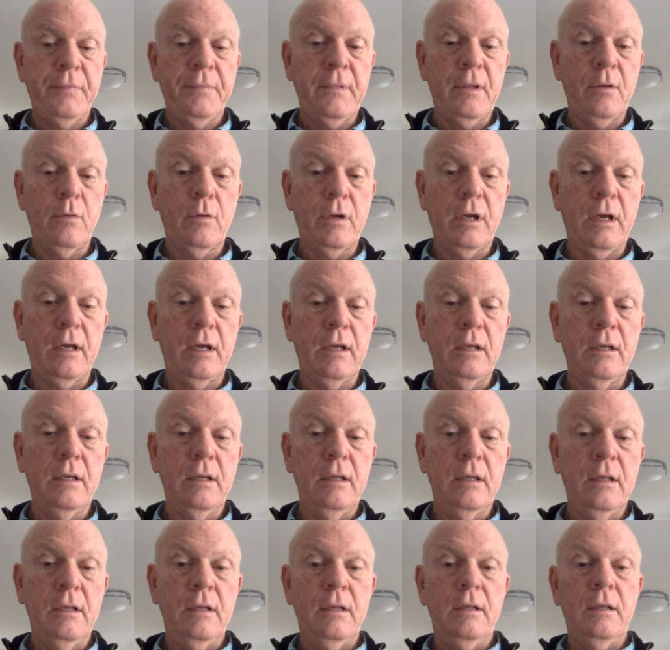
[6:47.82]
Okay,
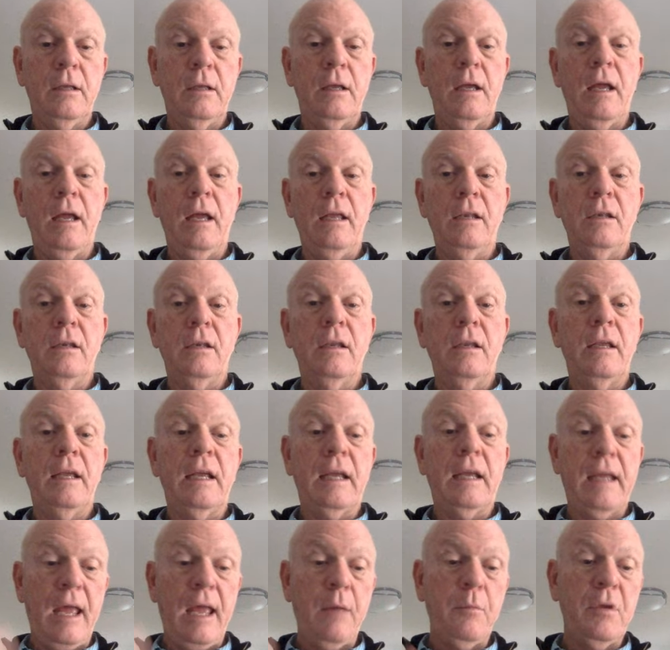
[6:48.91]
and it
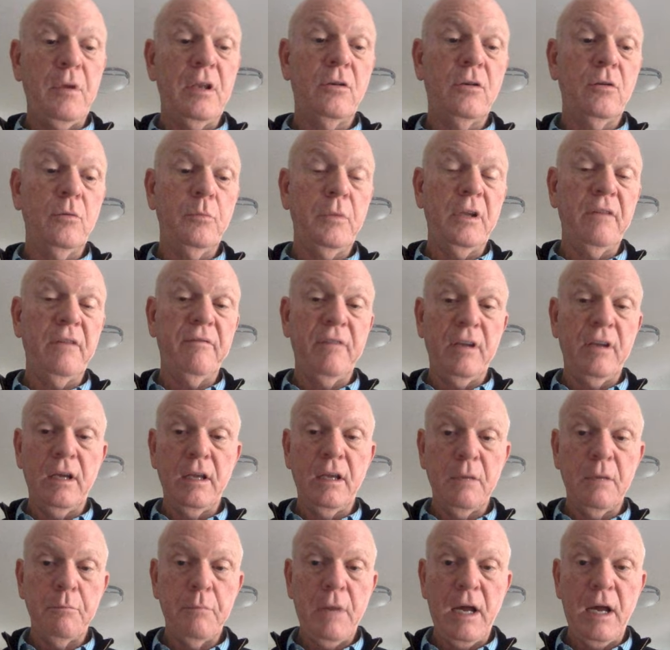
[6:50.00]
came into me via
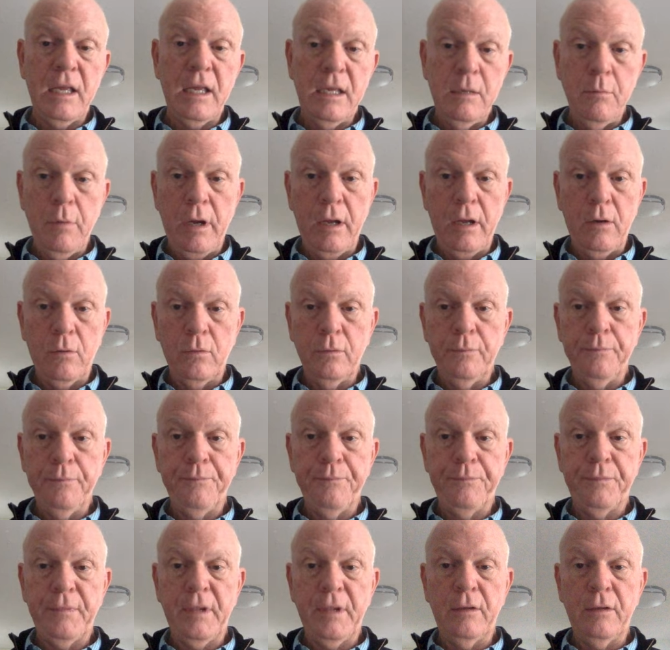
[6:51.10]
my email,
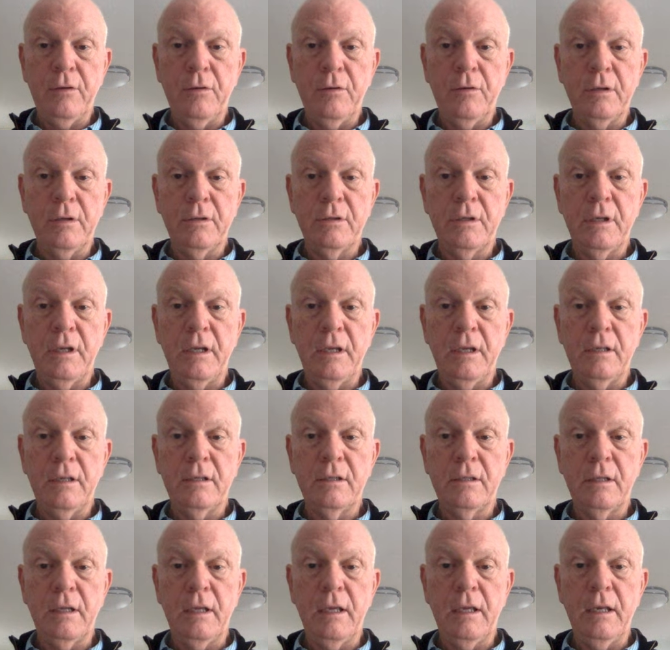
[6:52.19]
and you can see it's
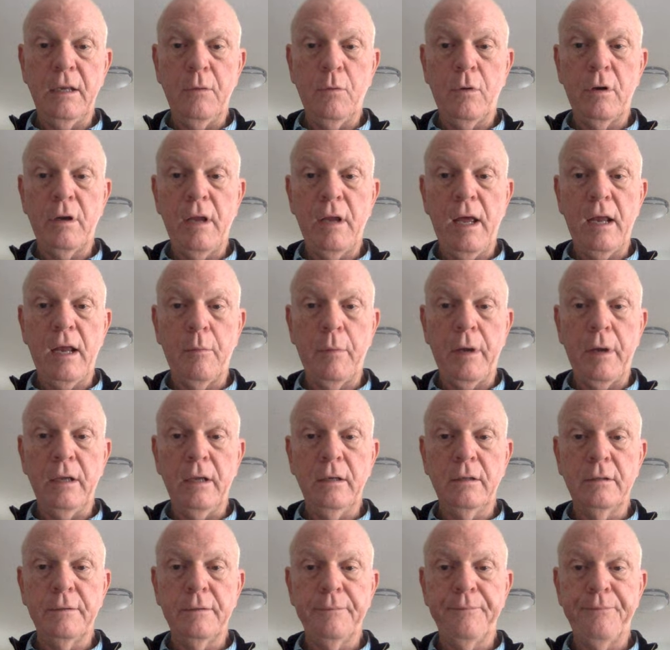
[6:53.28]
the Anywhere
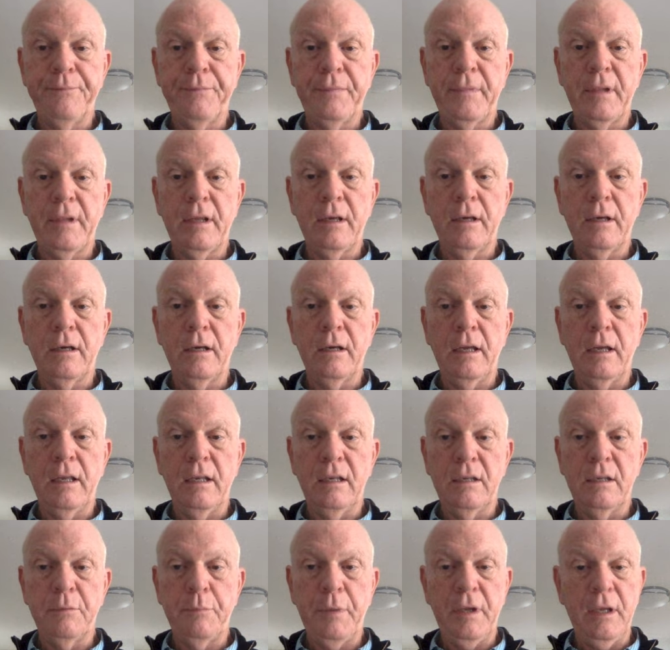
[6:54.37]
database, and
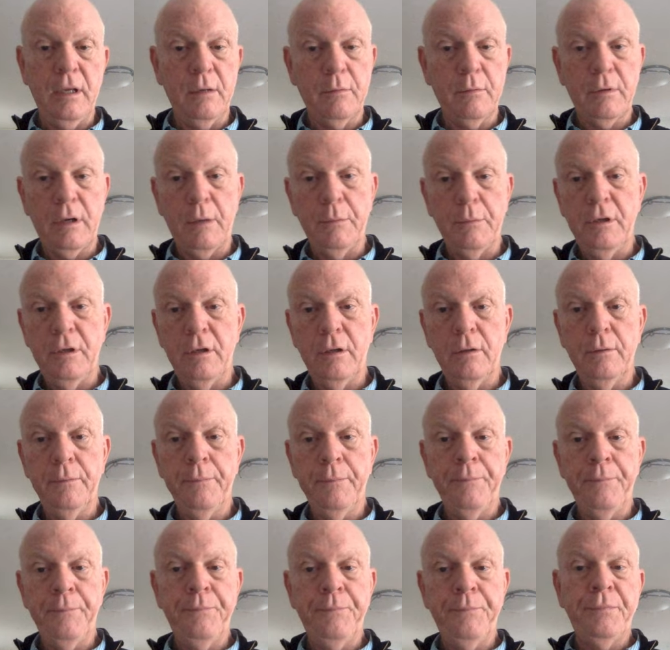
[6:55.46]
it's PM coming due.
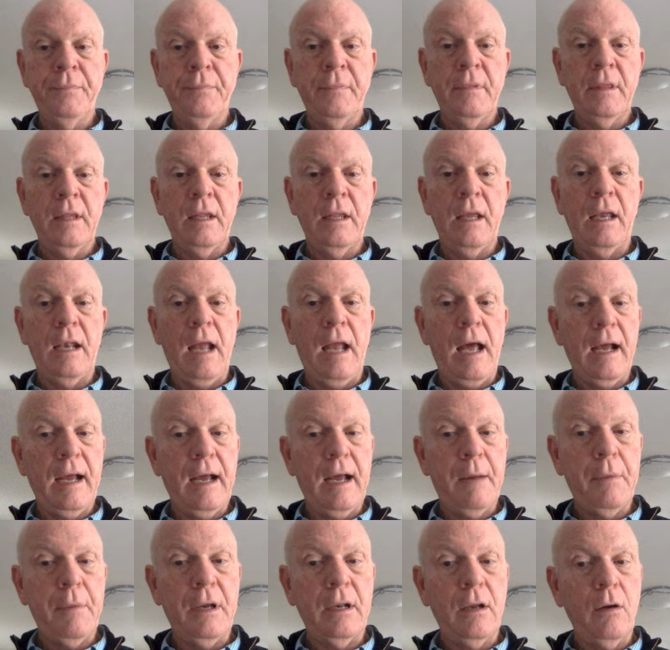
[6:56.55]
And I
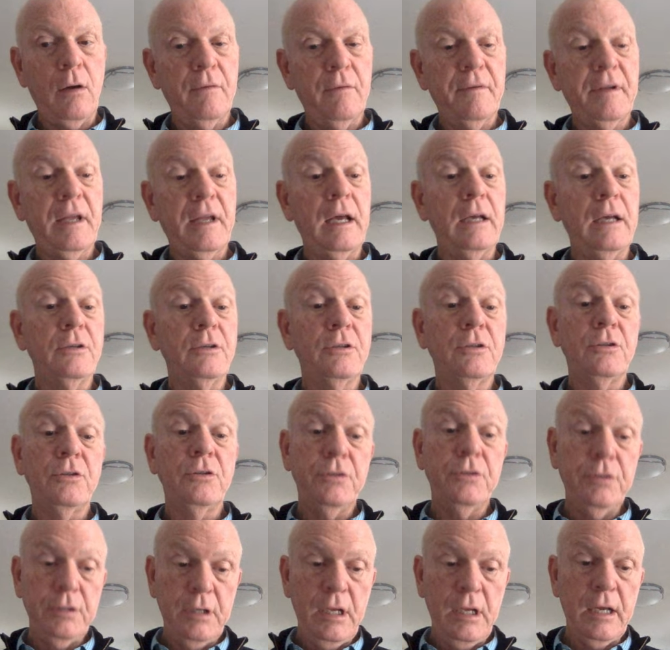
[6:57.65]
got my notification
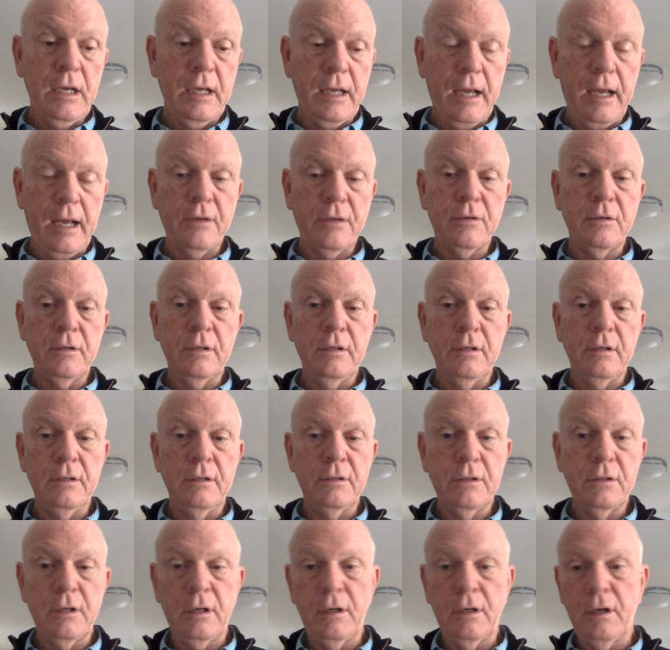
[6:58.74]
today, actually, is
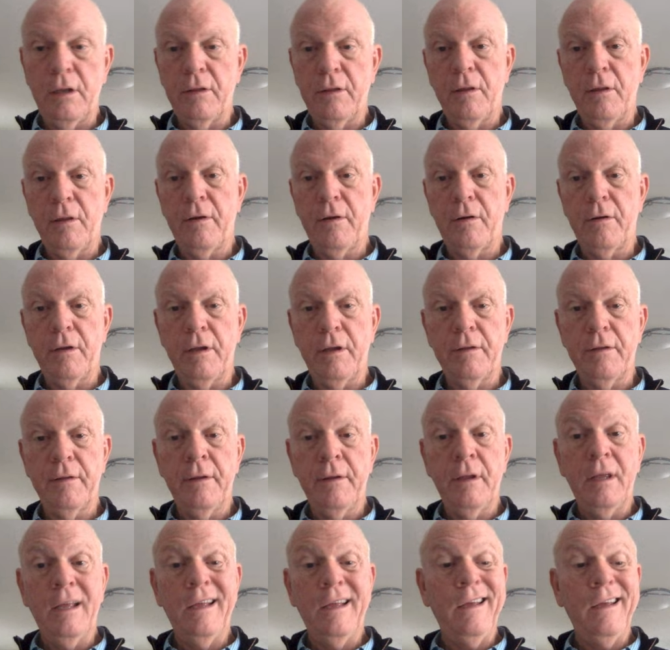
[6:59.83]
Sunday the 30th,
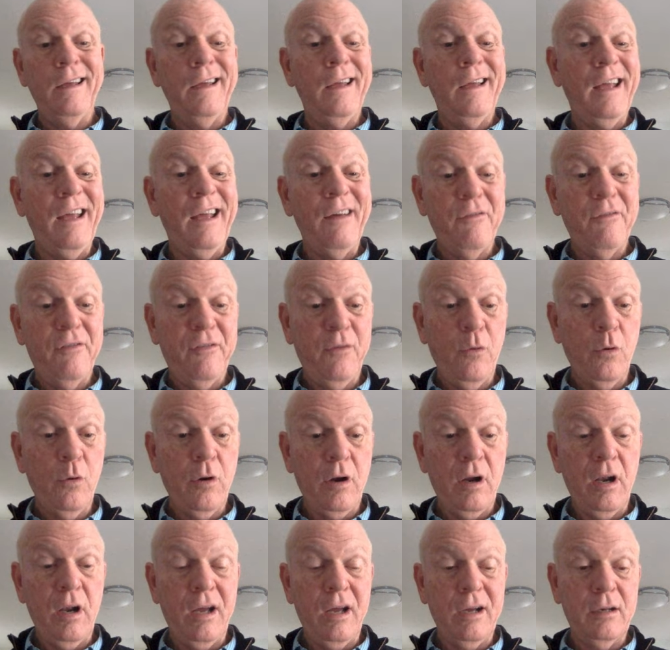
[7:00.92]
at 4
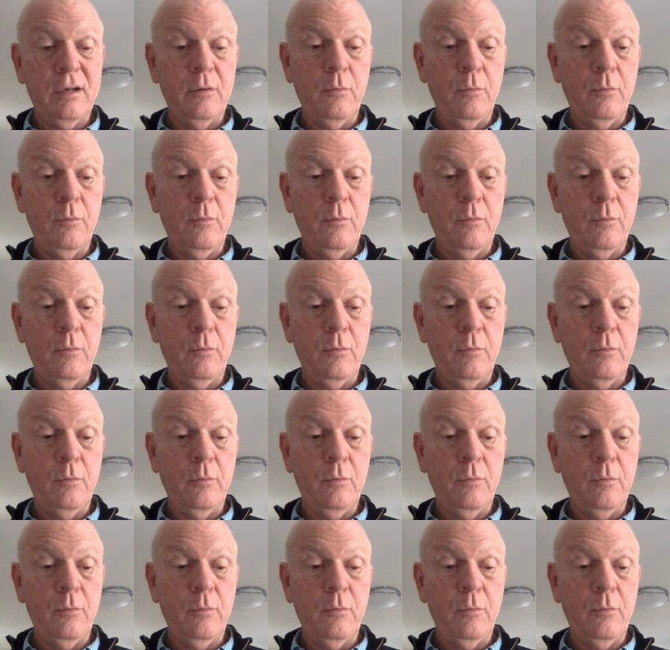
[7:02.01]
o'clock in the